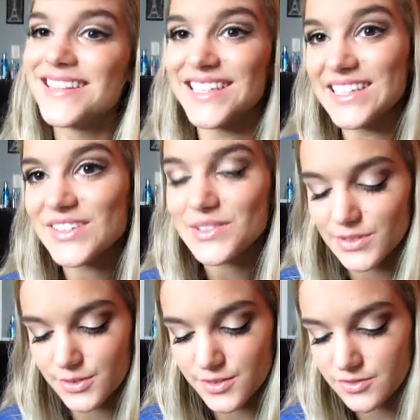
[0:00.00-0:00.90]
leaving
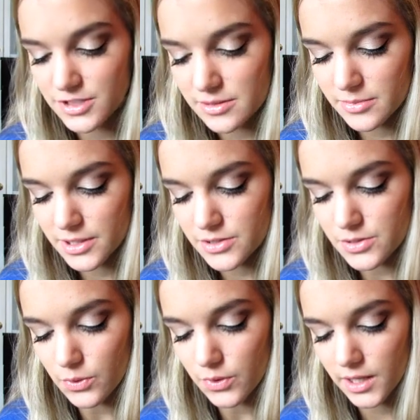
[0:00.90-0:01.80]
for fifteen months,
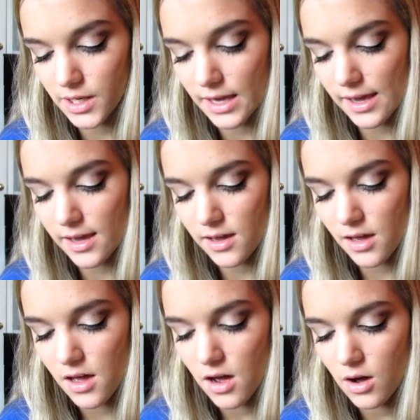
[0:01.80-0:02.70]
okay.
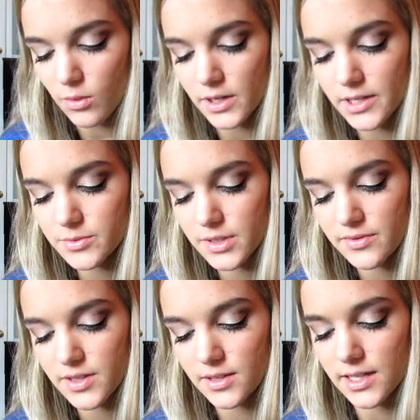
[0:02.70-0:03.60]
What is one
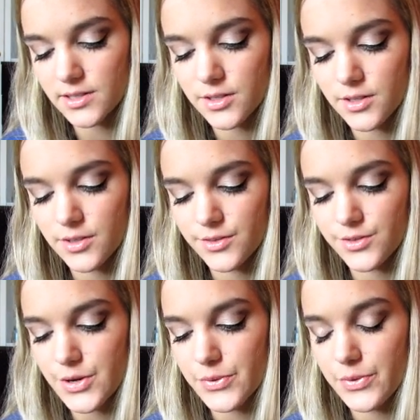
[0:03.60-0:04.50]
of the lesser
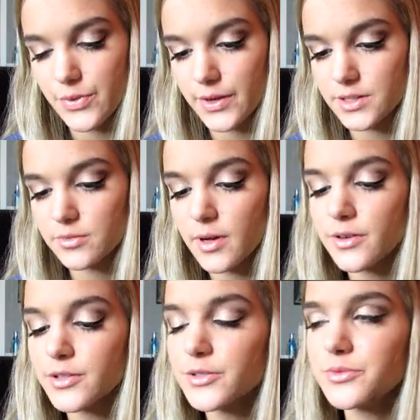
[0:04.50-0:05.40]
known things
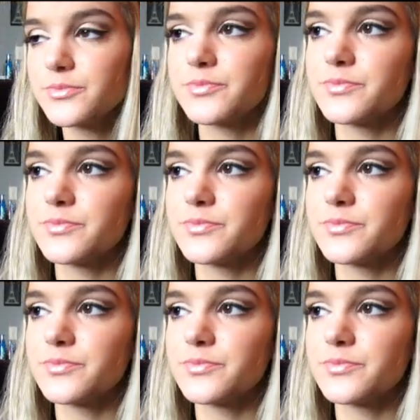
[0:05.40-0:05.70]
about you?